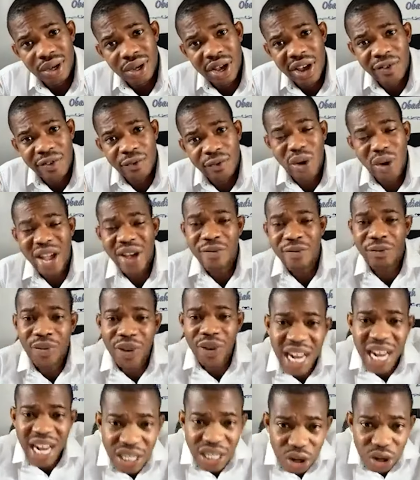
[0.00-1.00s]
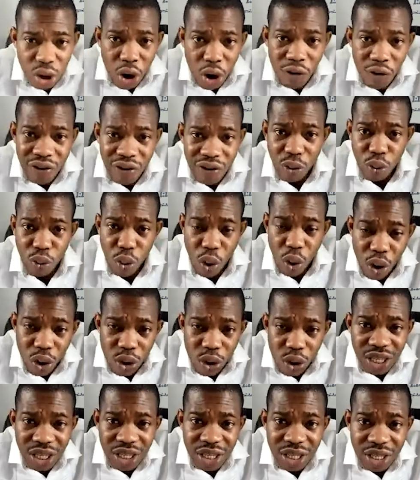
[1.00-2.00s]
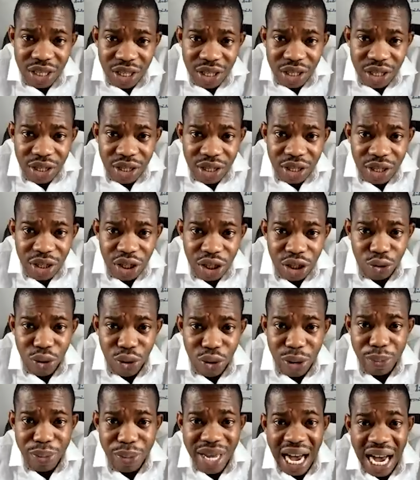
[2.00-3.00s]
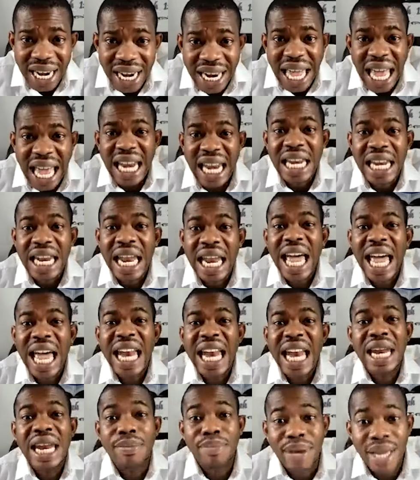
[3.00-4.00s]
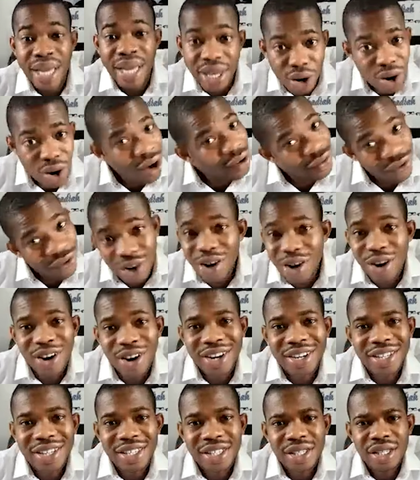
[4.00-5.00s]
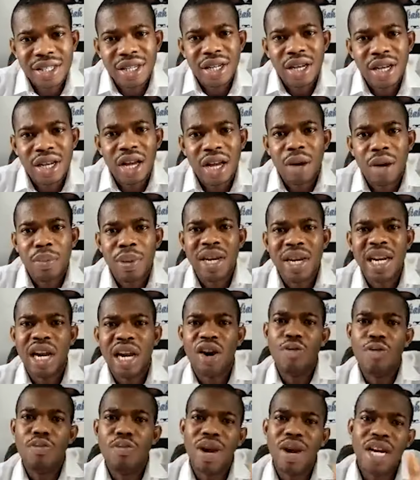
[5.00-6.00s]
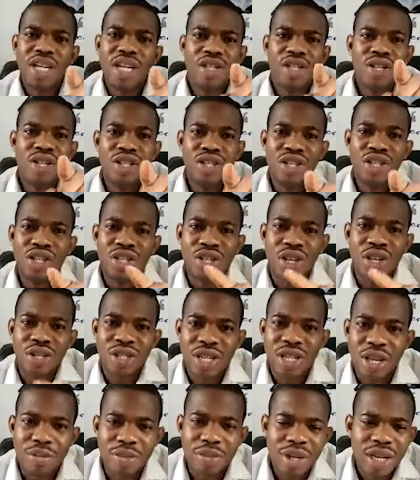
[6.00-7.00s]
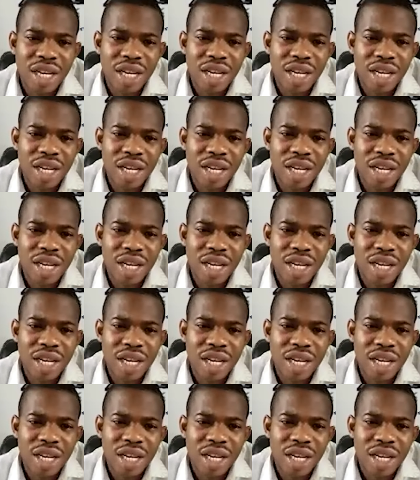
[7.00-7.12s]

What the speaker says: If you are a friend of the world, you will be an enemy of God. May the Lord bless you in Jesus' name.